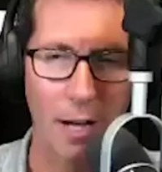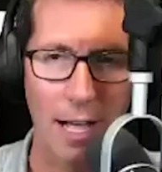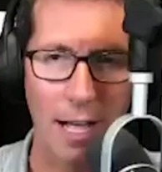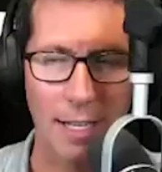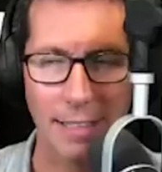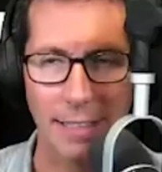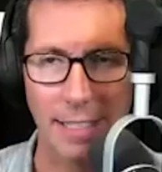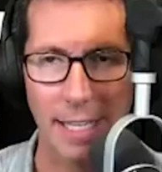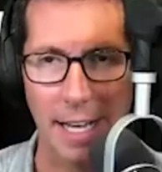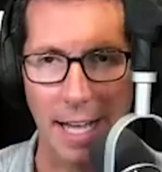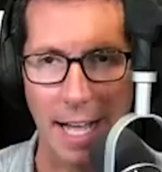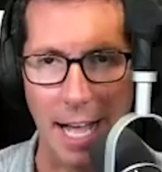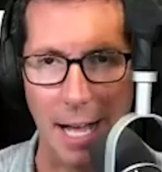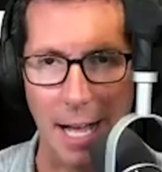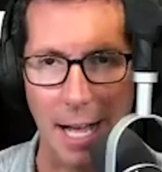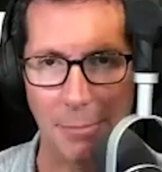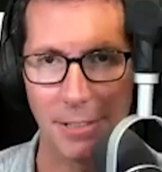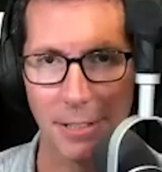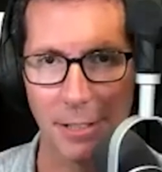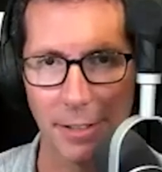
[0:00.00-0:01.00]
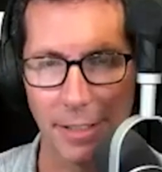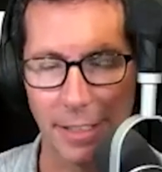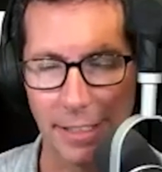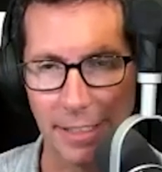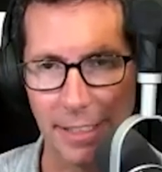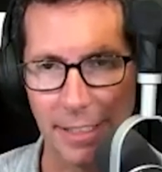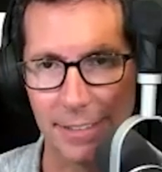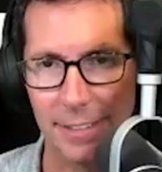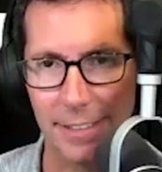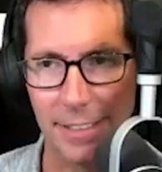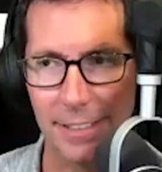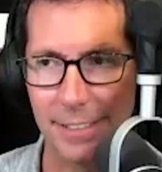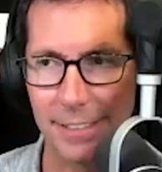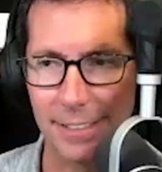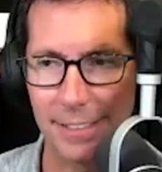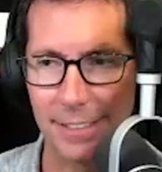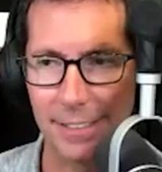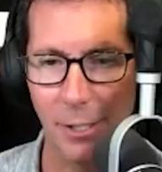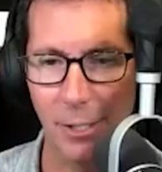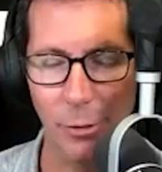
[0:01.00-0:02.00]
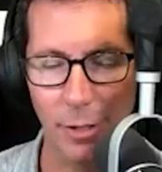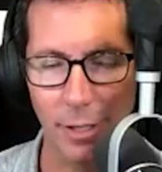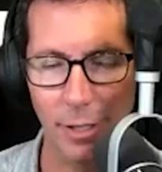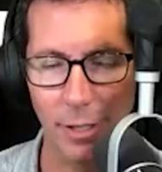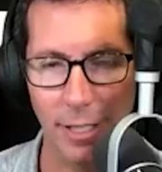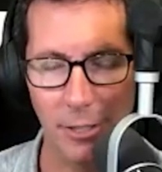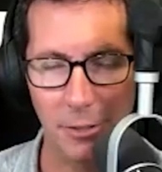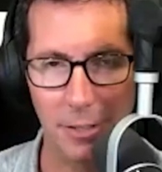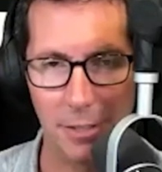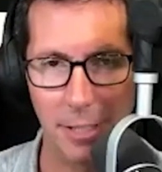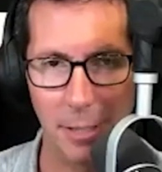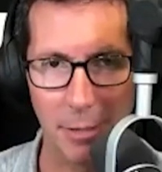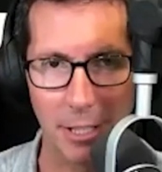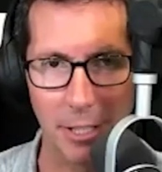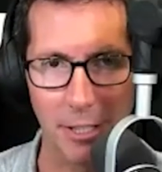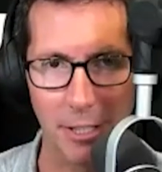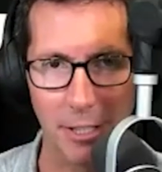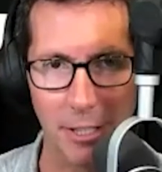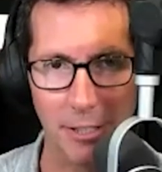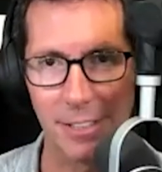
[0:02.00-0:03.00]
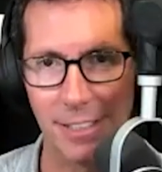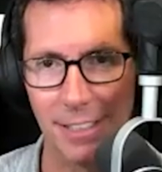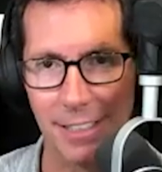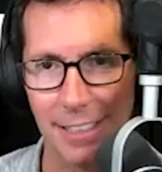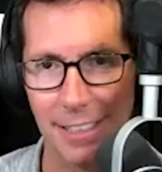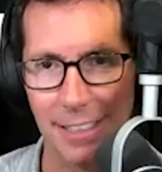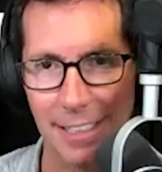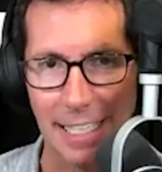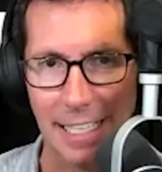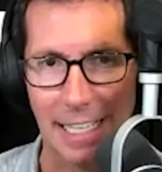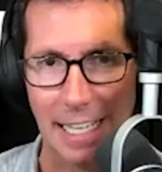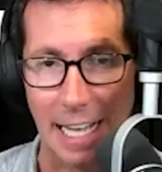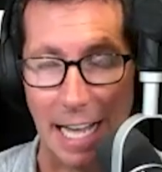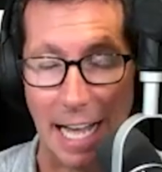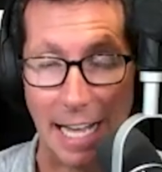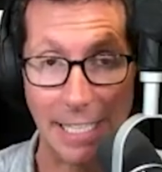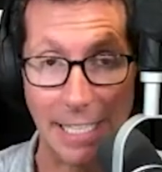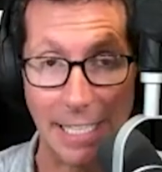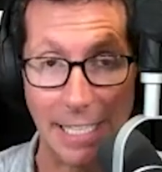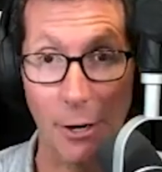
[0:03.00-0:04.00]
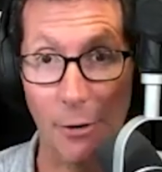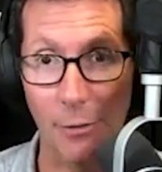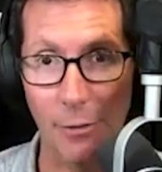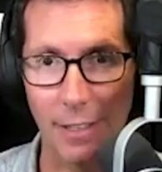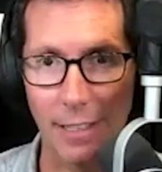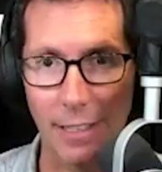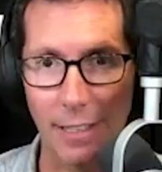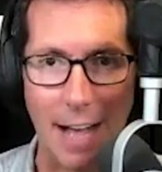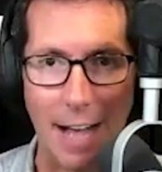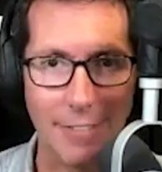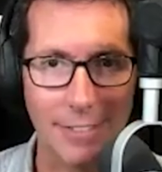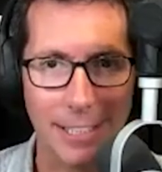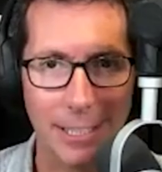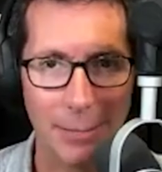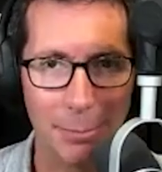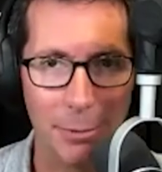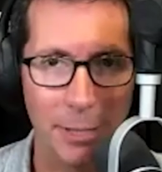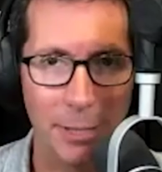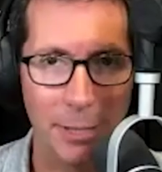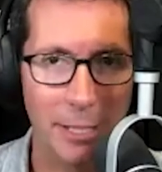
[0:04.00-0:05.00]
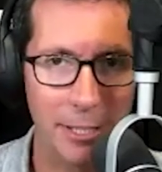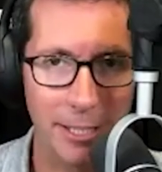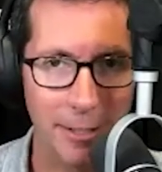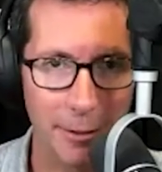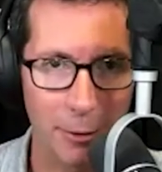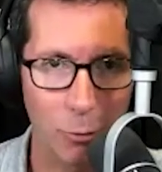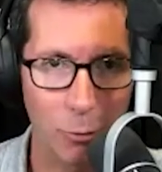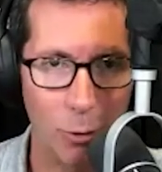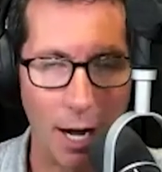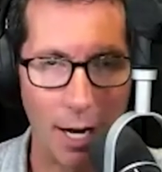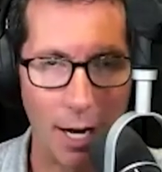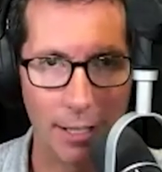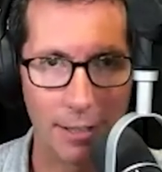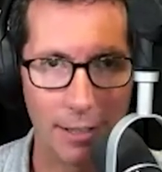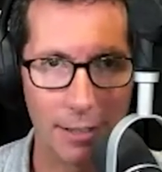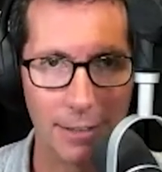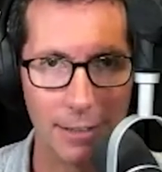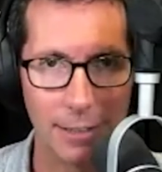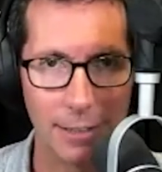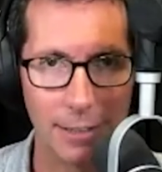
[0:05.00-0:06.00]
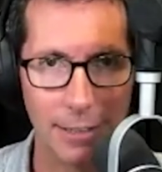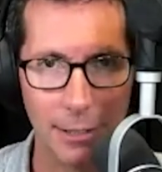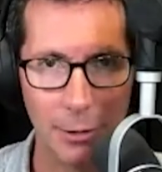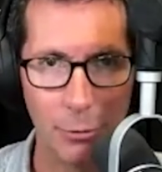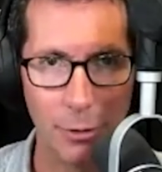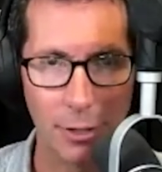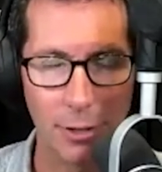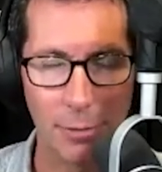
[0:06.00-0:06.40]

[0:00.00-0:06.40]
uh, yeah, absolutely. It's it's so interesting because, you know, obviously preaching to the choir with